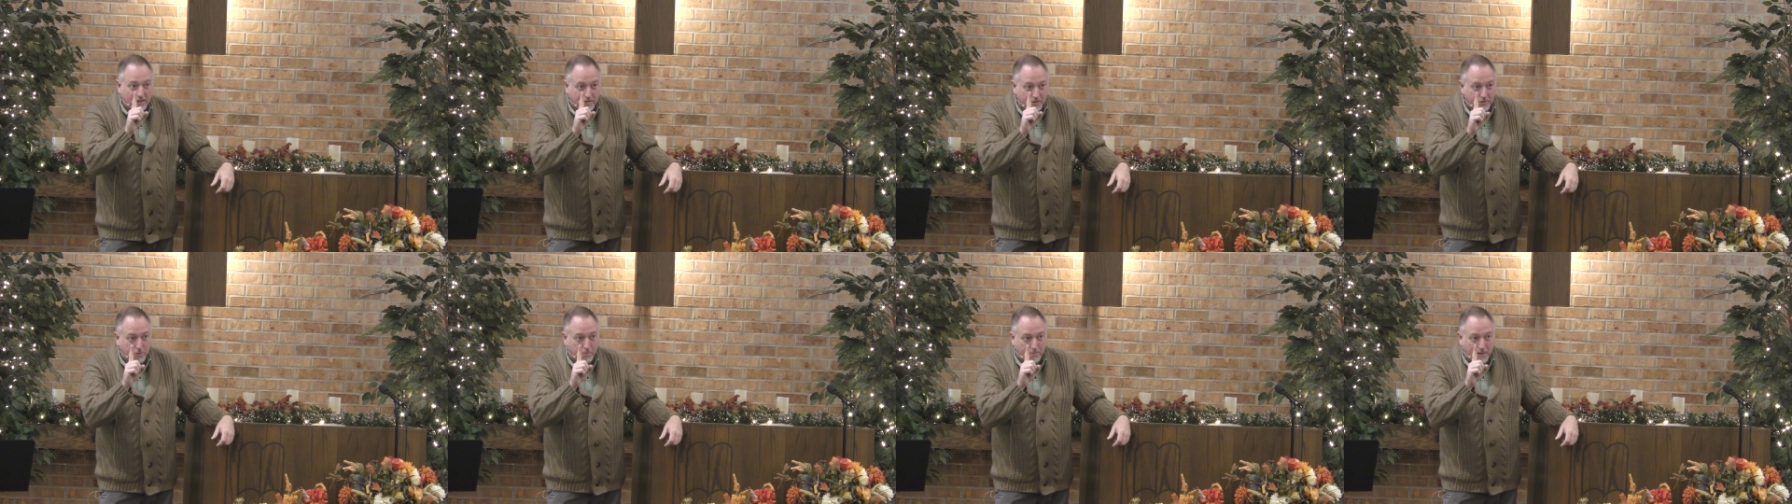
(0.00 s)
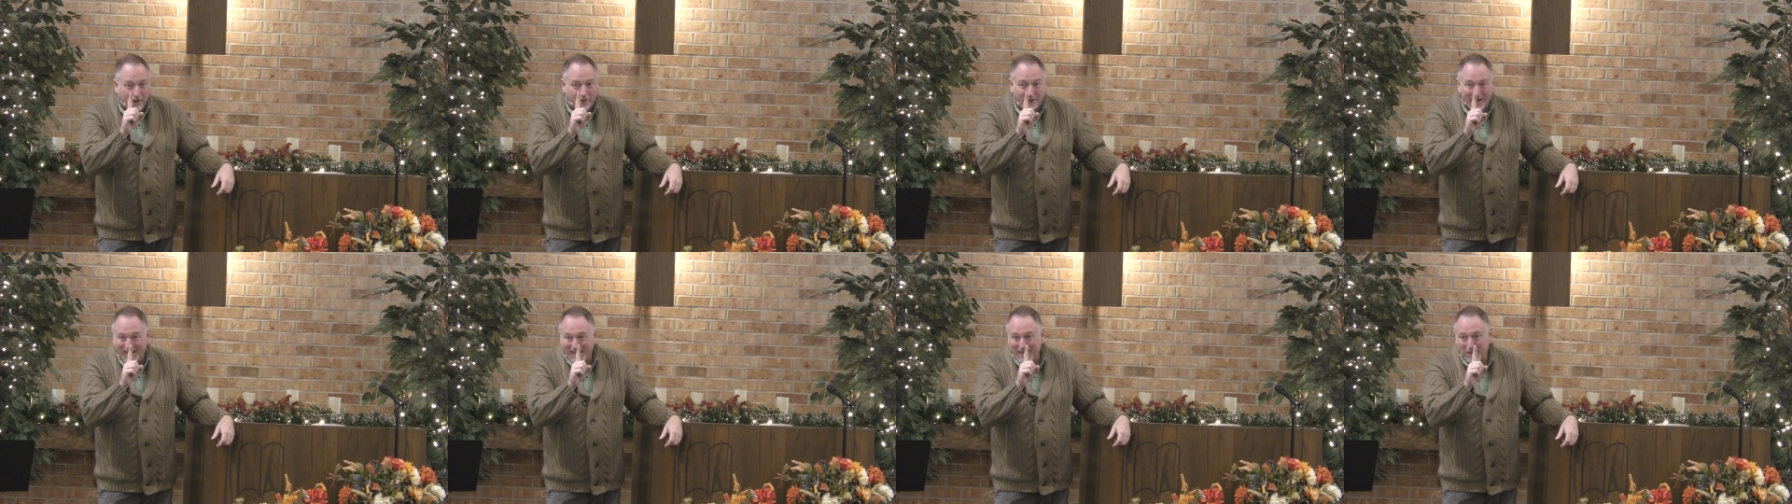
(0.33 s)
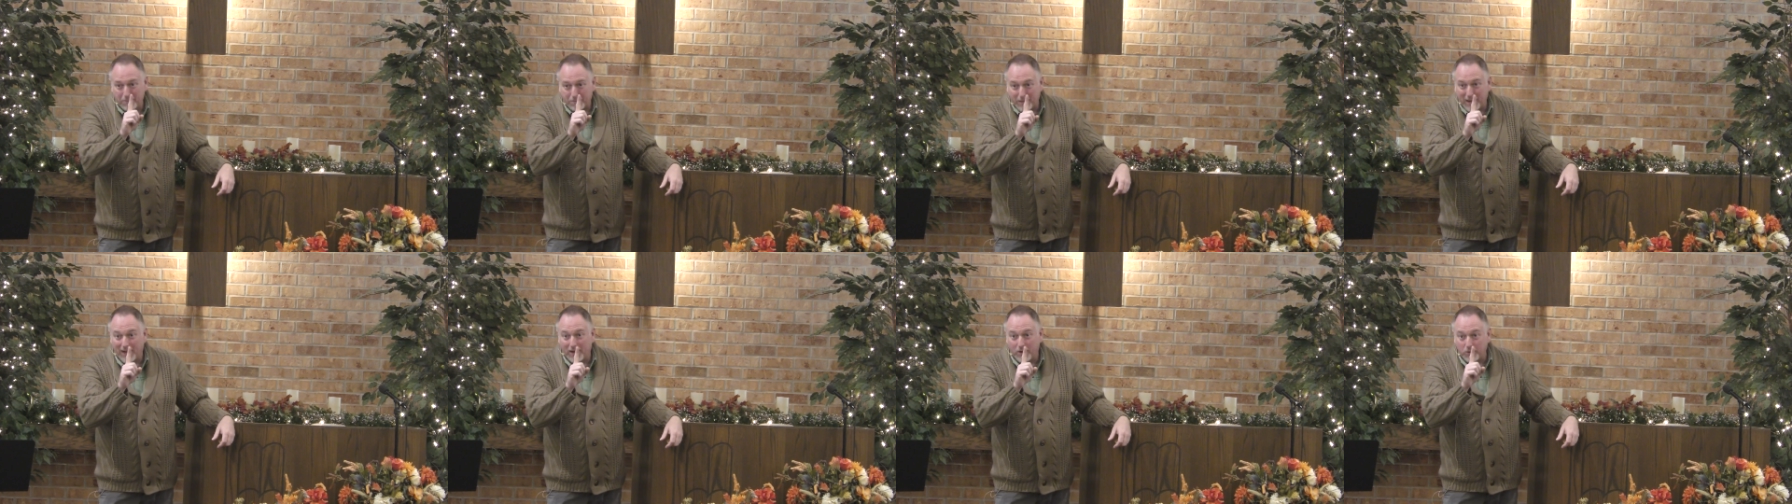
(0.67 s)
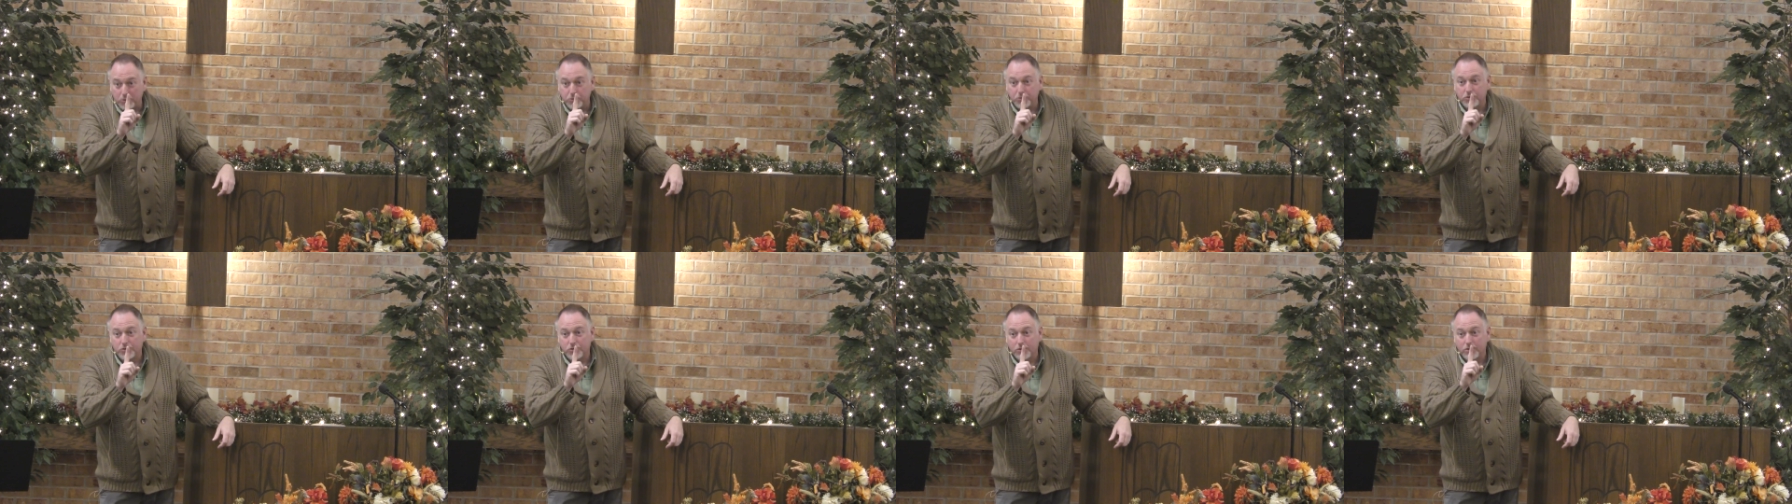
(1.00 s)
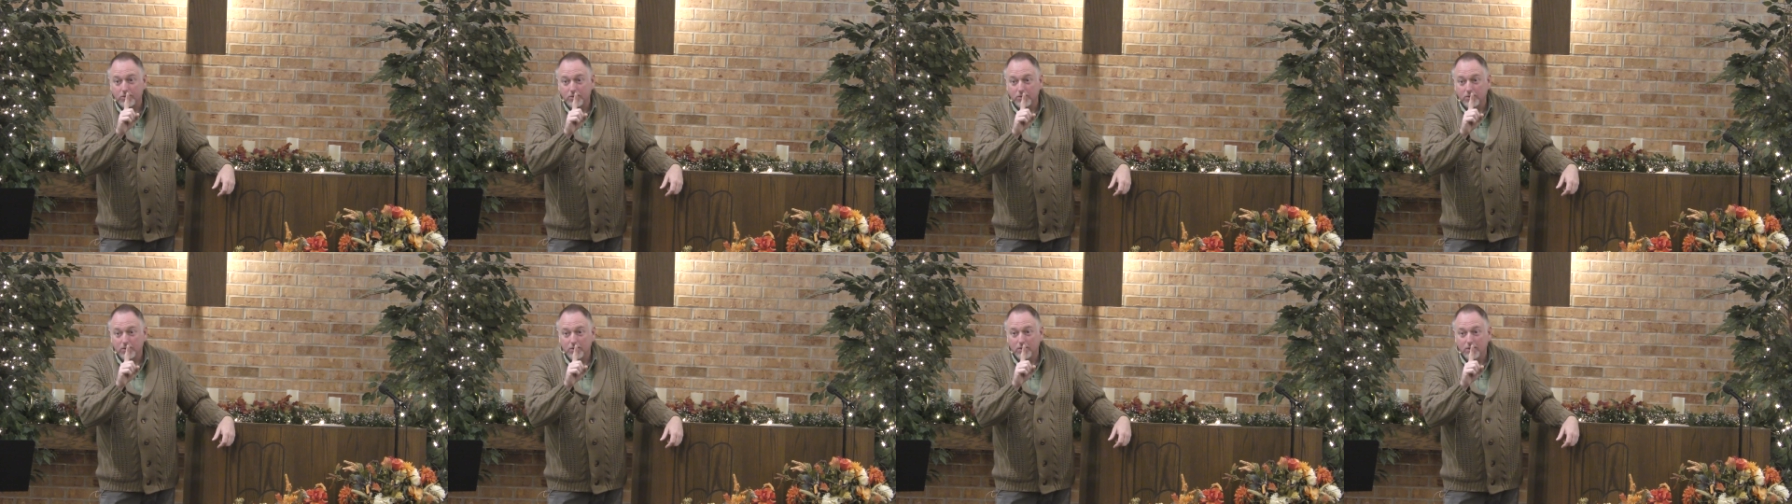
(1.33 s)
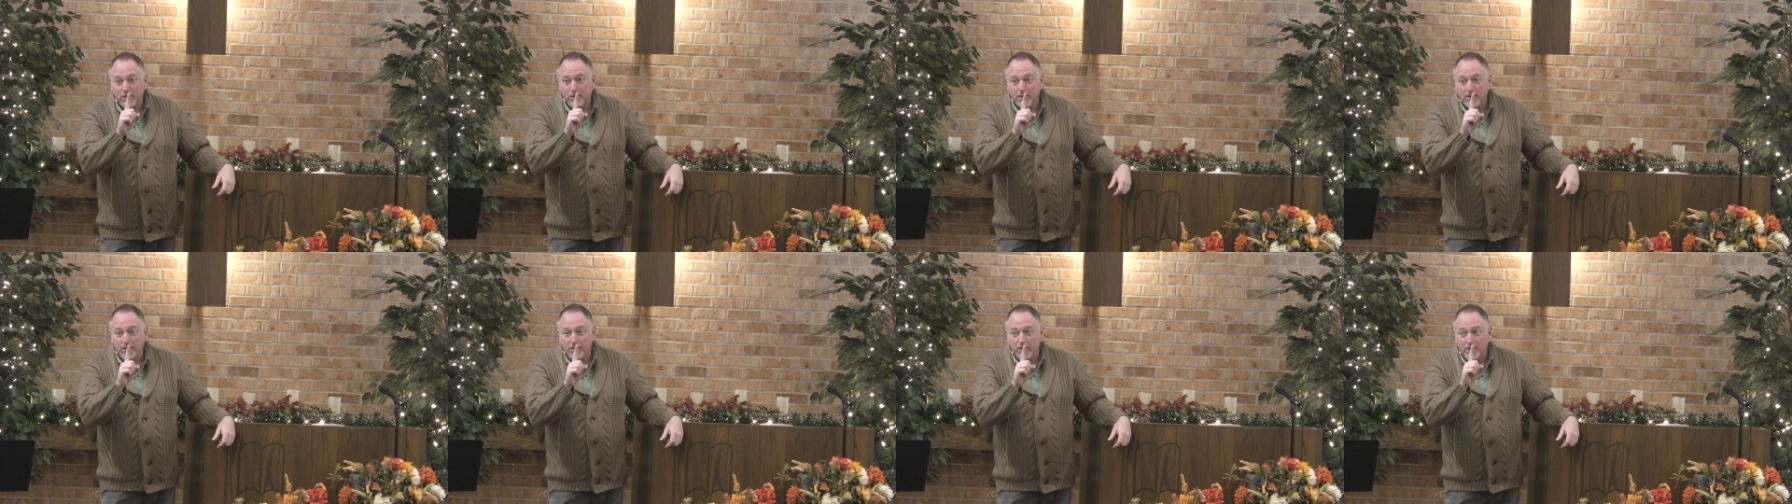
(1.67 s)
is about eight pounds.
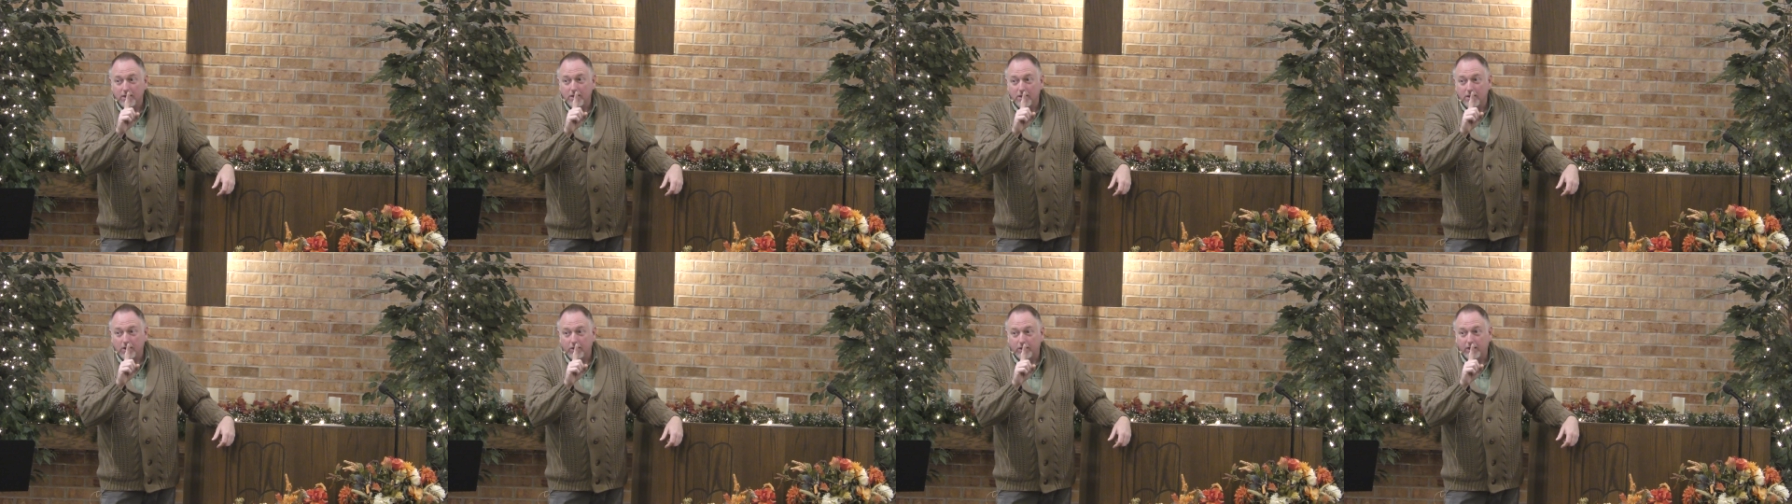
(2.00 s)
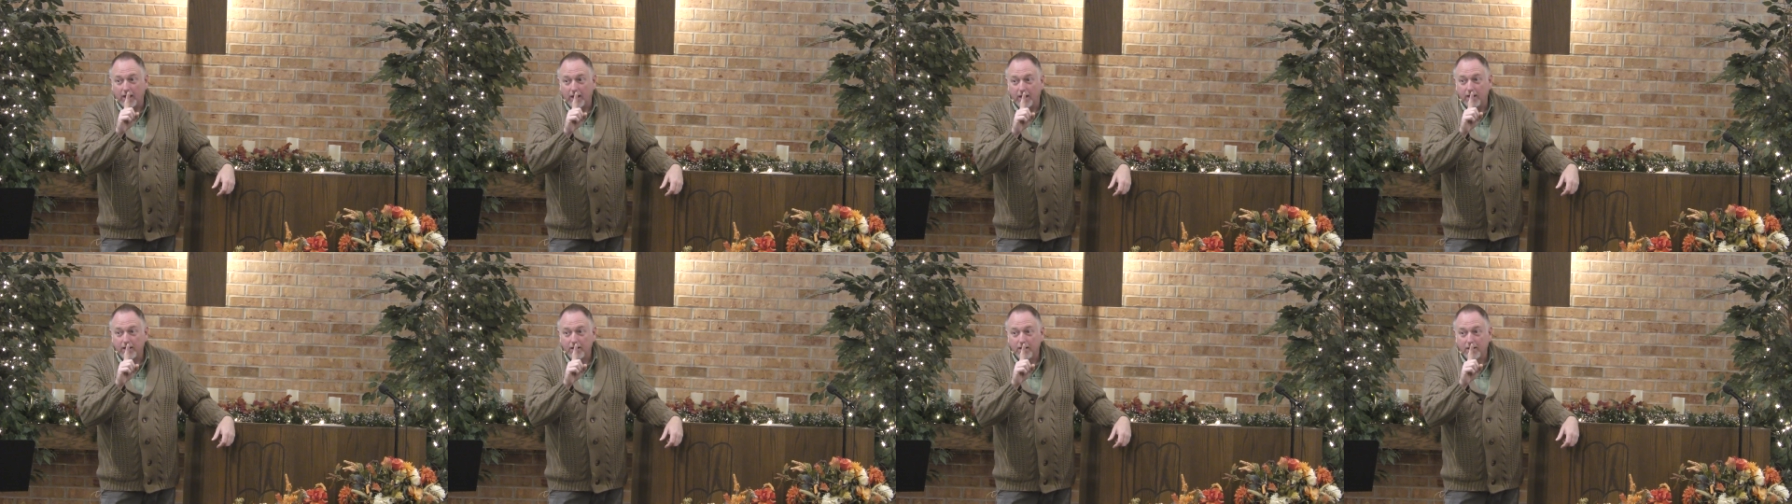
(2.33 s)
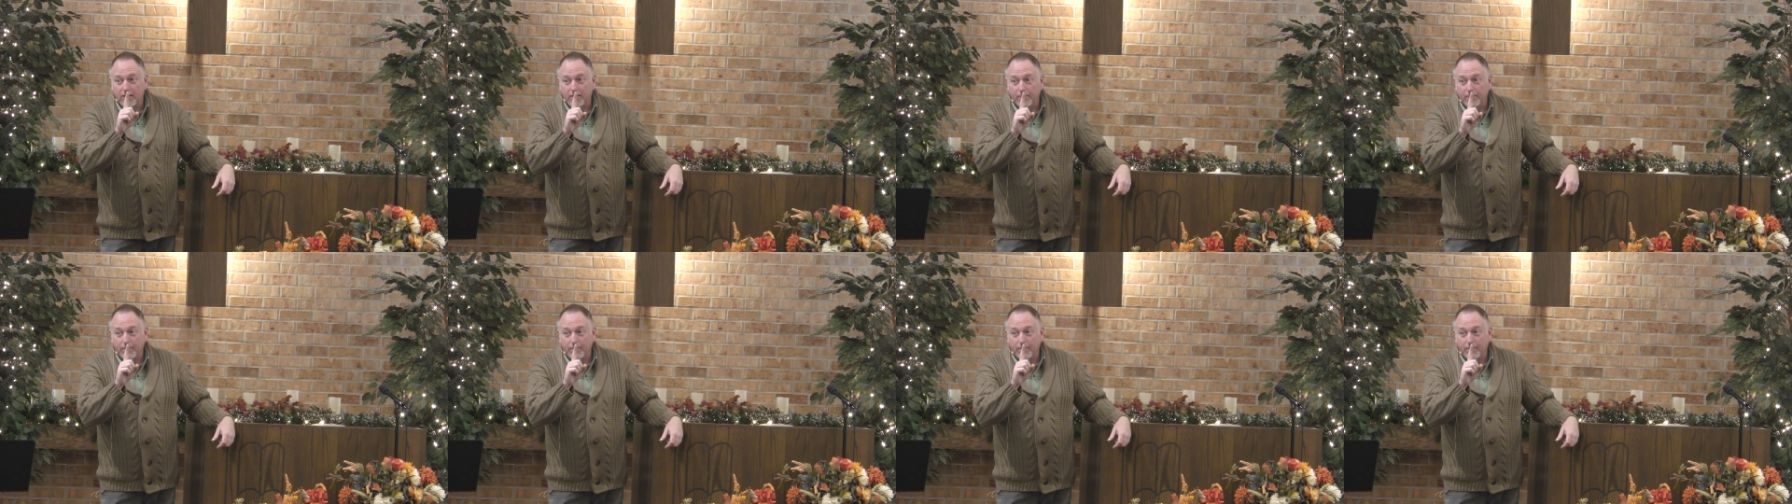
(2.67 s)
Okay?